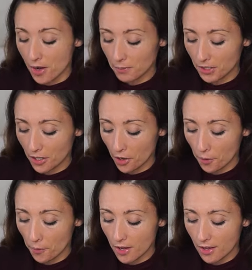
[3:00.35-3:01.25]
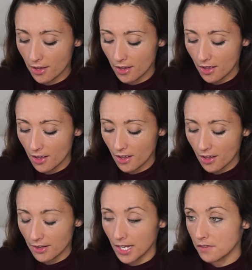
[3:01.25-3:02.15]
I'm going to go,
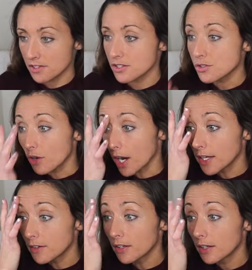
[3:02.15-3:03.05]
now this is dried,